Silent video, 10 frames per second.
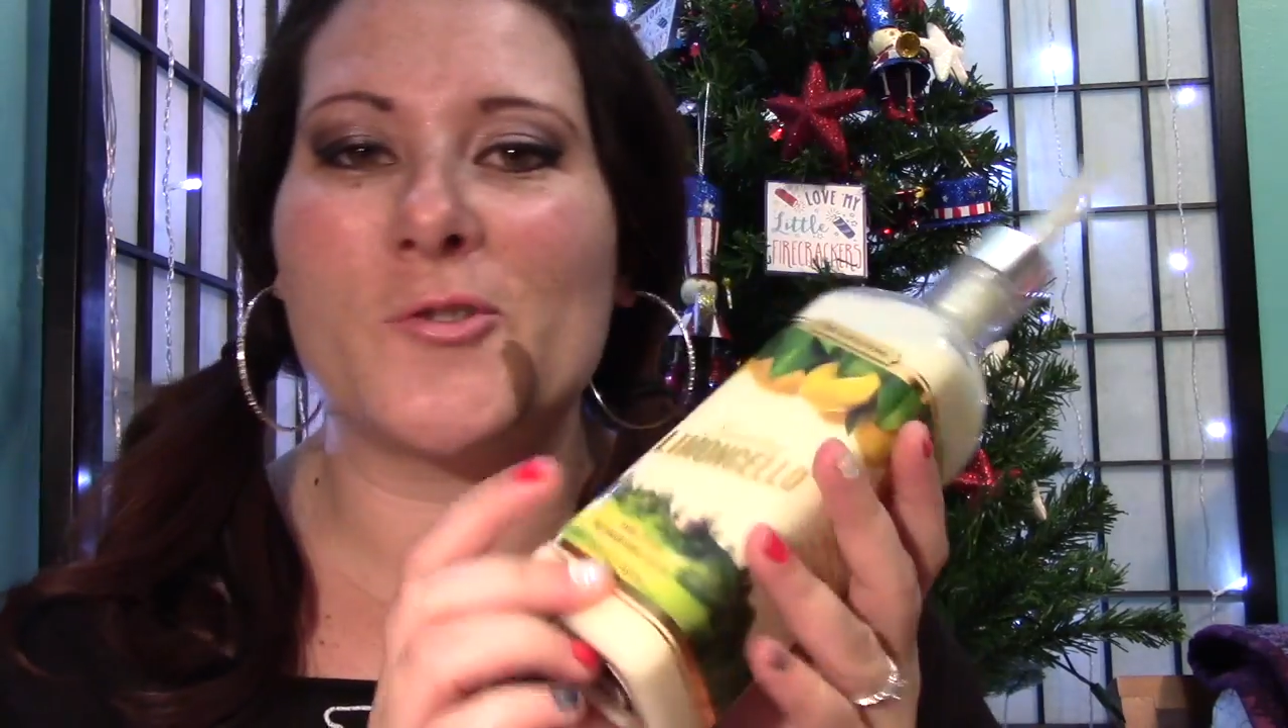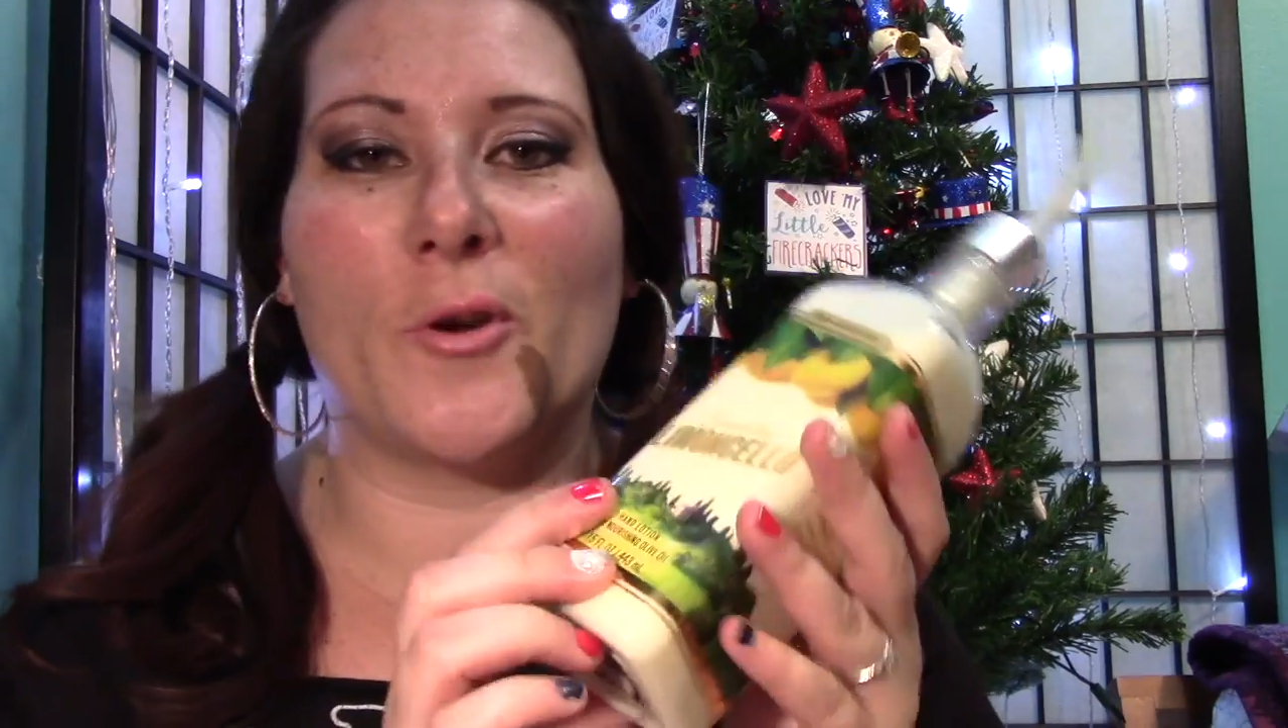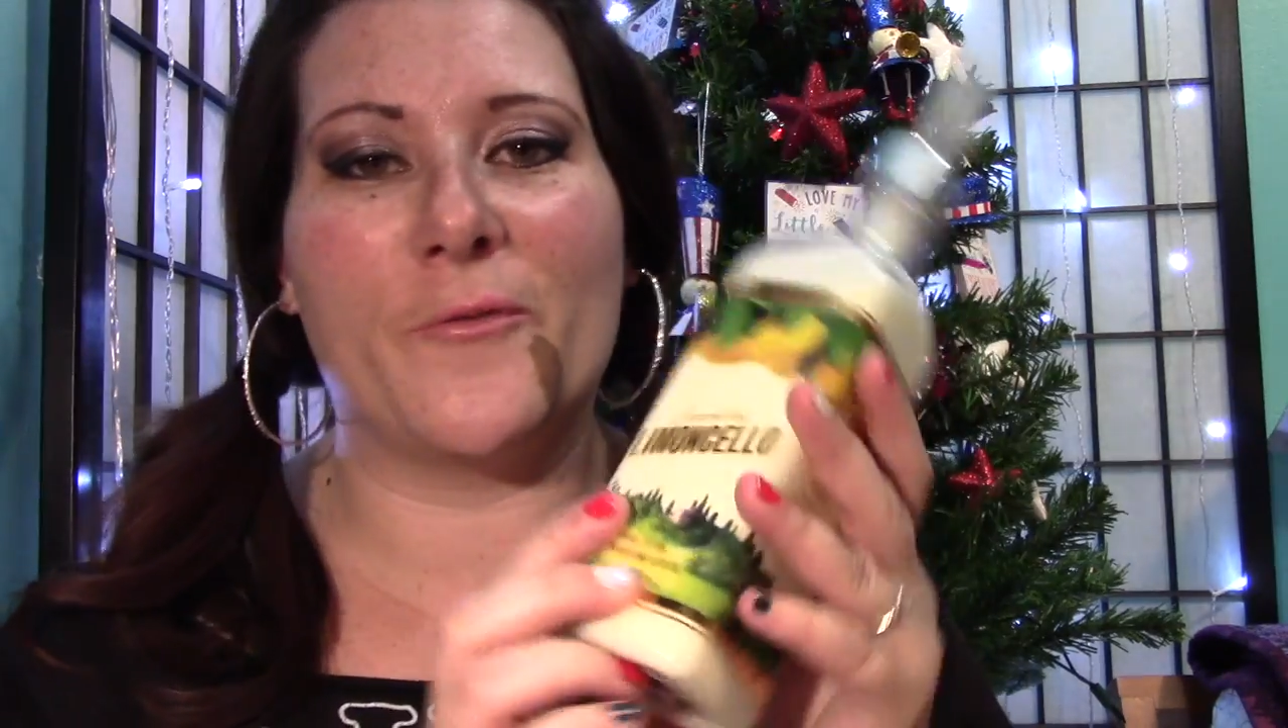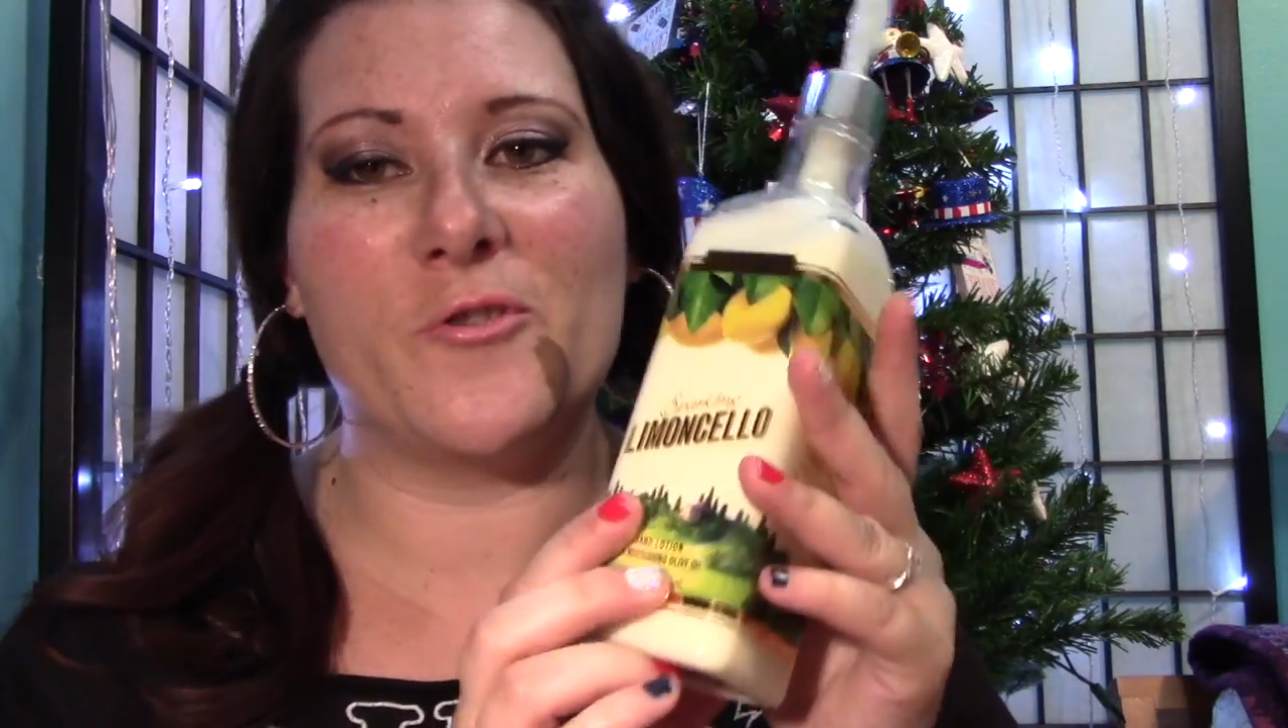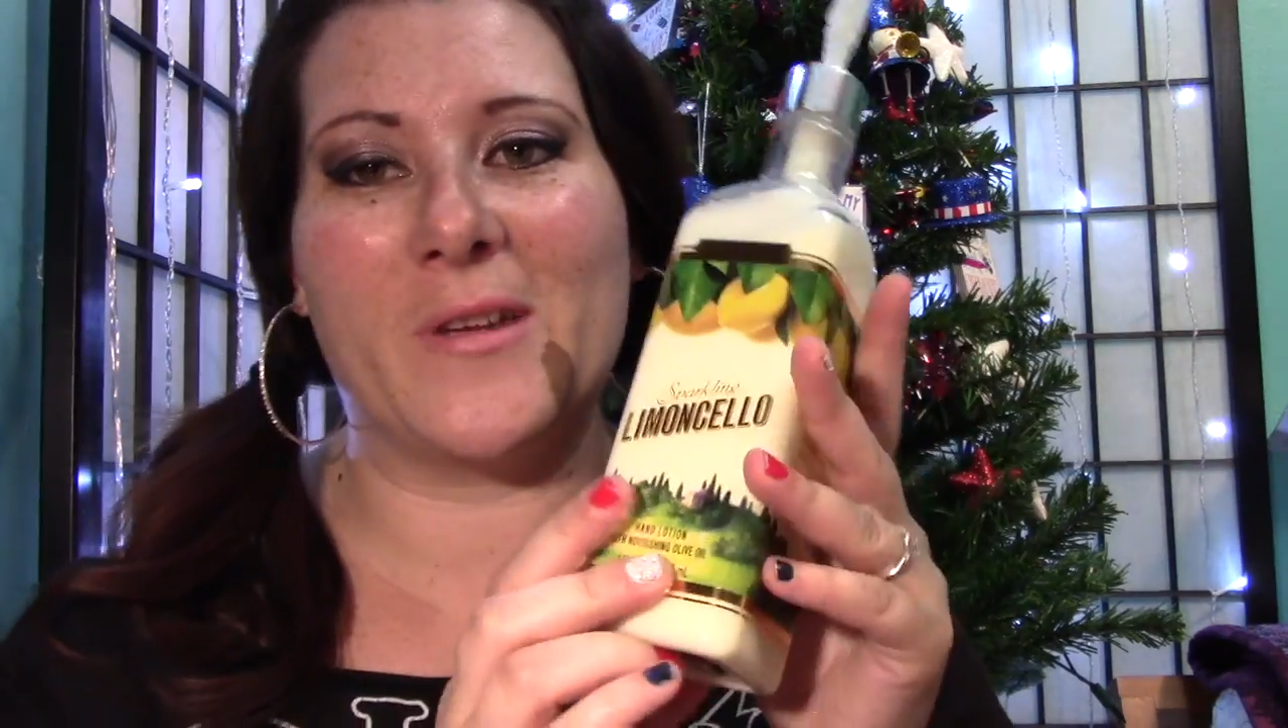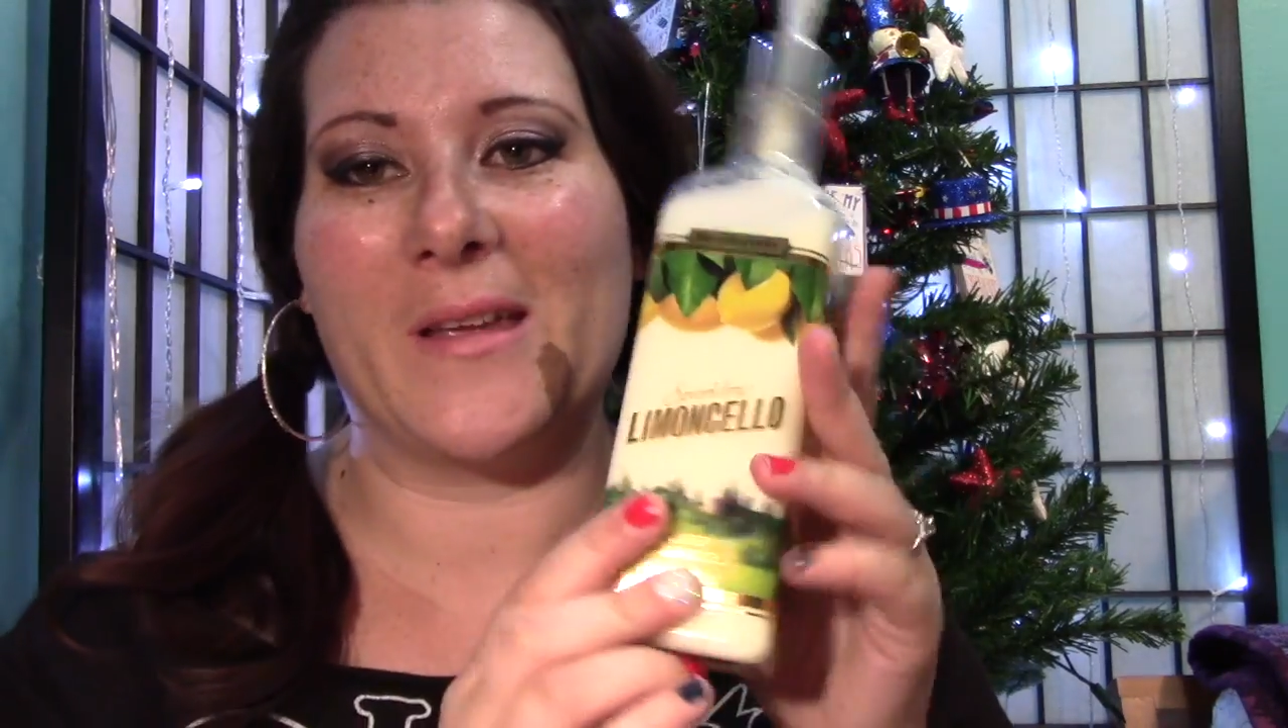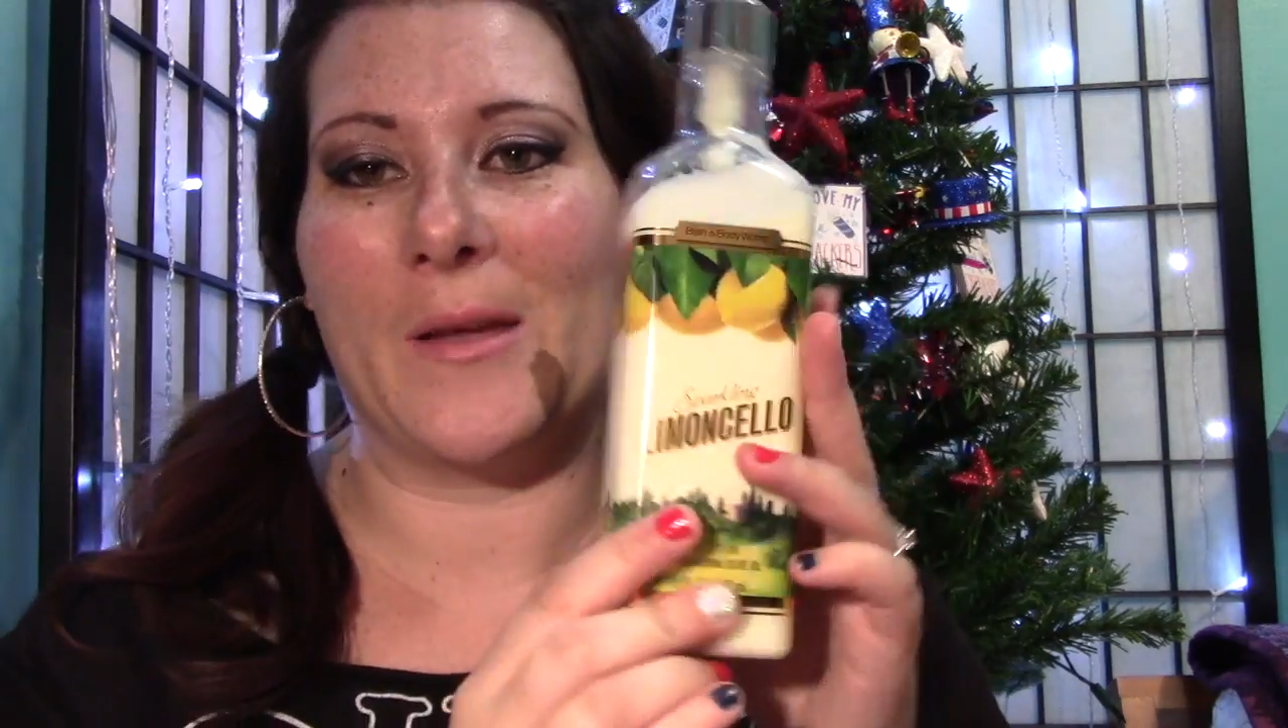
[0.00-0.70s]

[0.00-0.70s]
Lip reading: or if you can